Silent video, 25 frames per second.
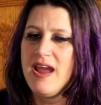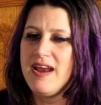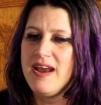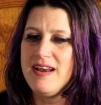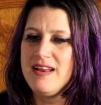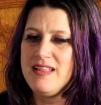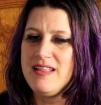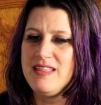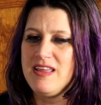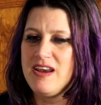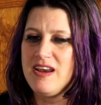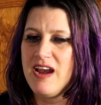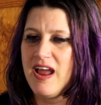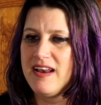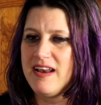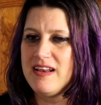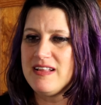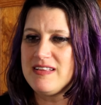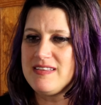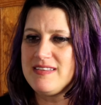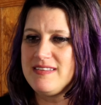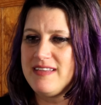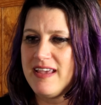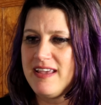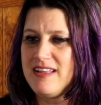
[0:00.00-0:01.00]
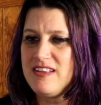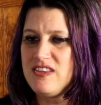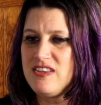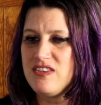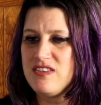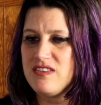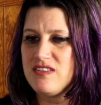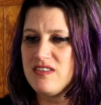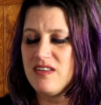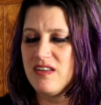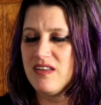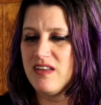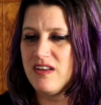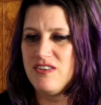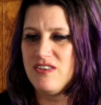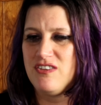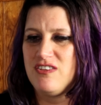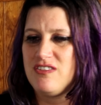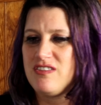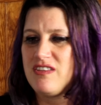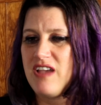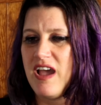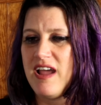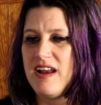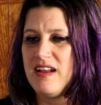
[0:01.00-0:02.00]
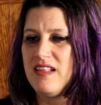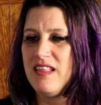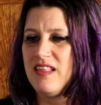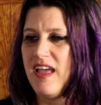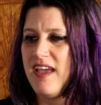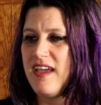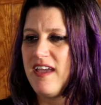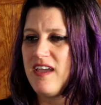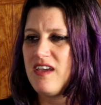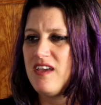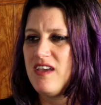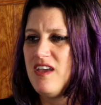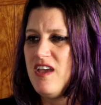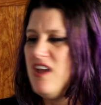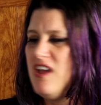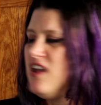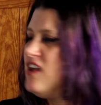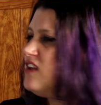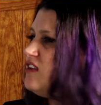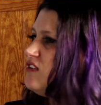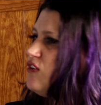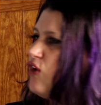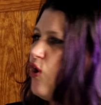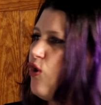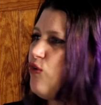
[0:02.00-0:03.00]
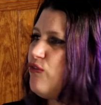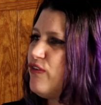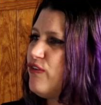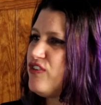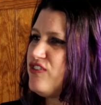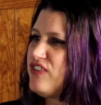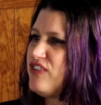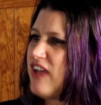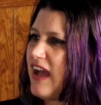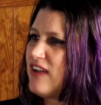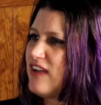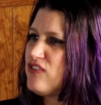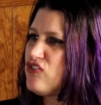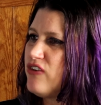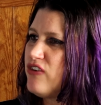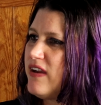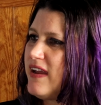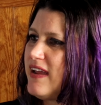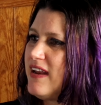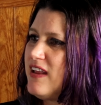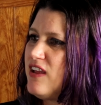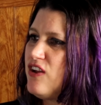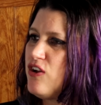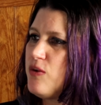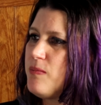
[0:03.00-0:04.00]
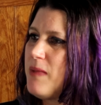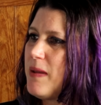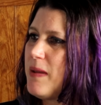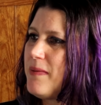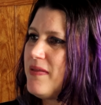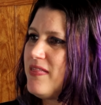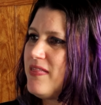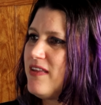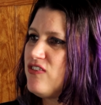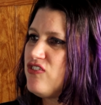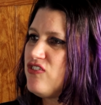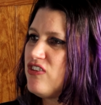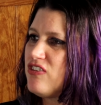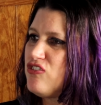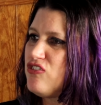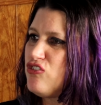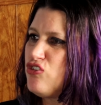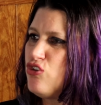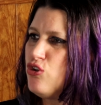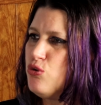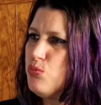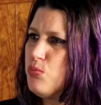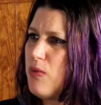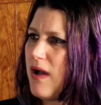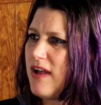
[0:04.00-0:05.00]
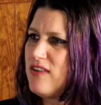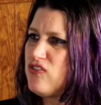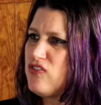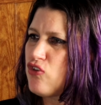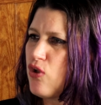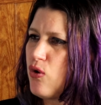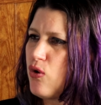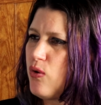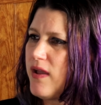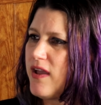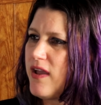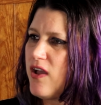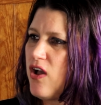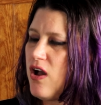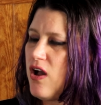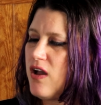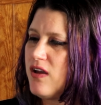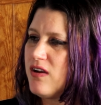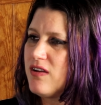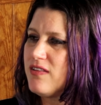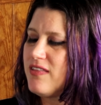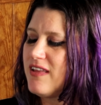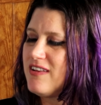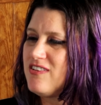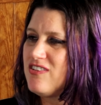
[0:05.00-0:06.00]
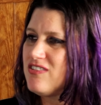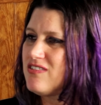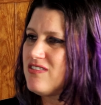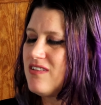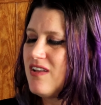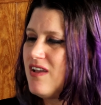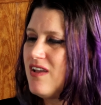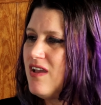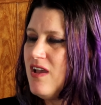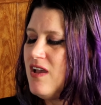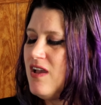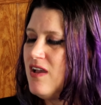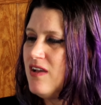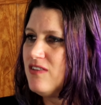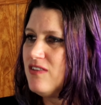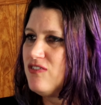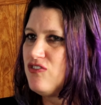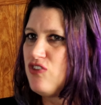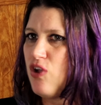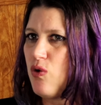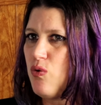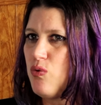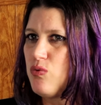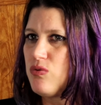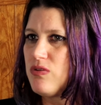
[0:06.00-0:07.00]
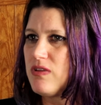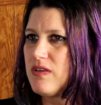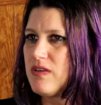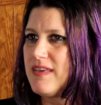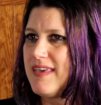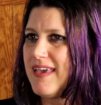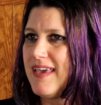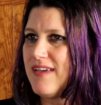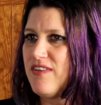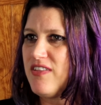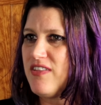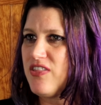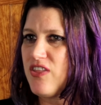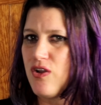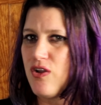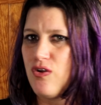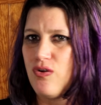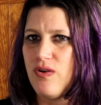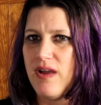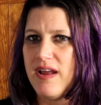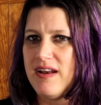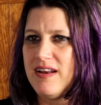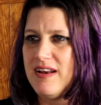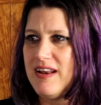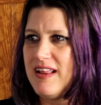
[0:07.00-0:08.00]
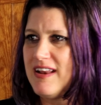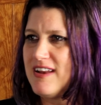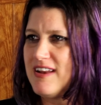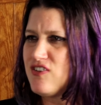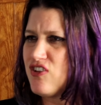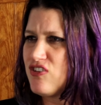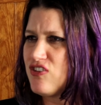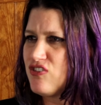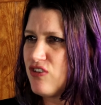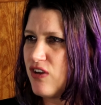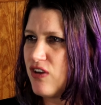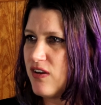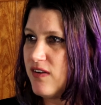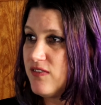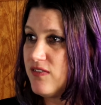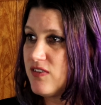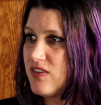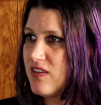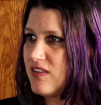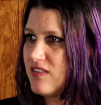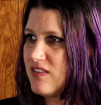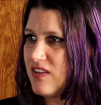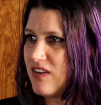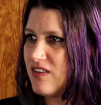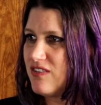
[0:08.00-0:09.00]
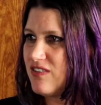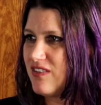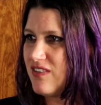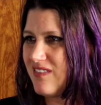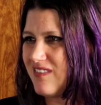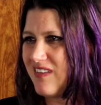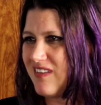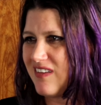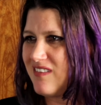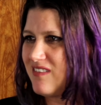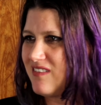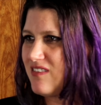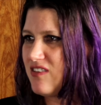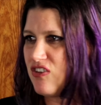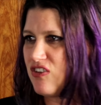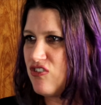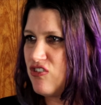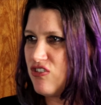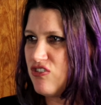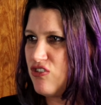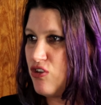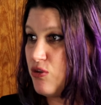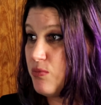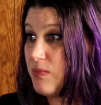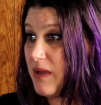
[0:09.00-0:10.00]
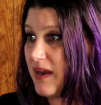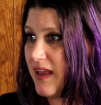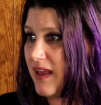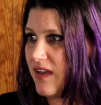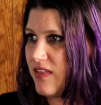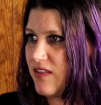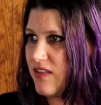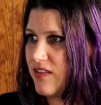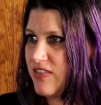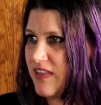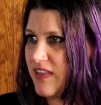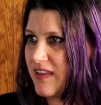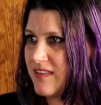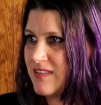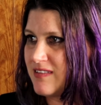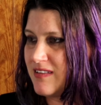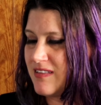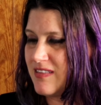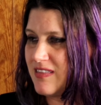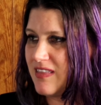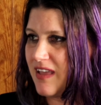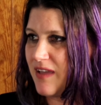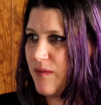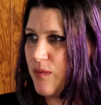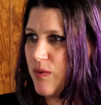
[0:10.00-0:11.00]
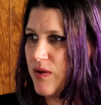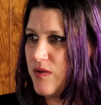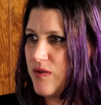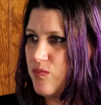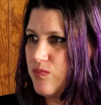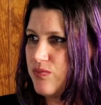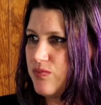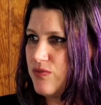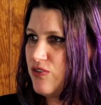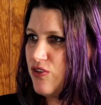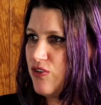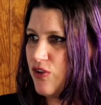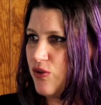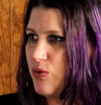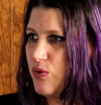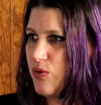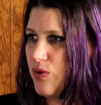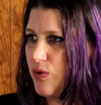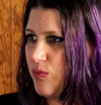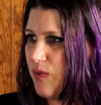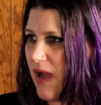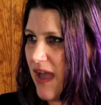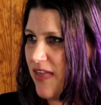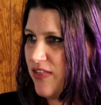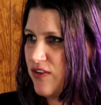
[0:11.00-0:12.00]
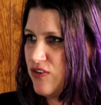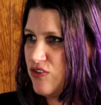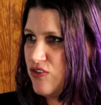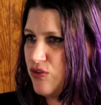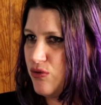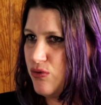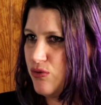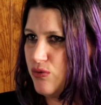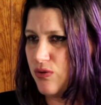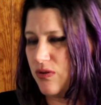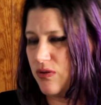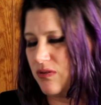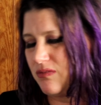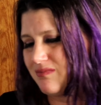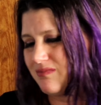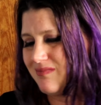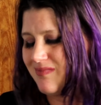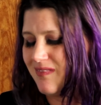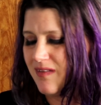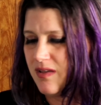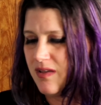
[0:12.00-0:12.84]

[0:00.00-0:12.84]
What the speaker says: And in the United States, they're just kind of like oversaturated, or maybe there's just too much going on, or they just don't give it the credit it deserves because there's just too many other things that they would do or rather do, or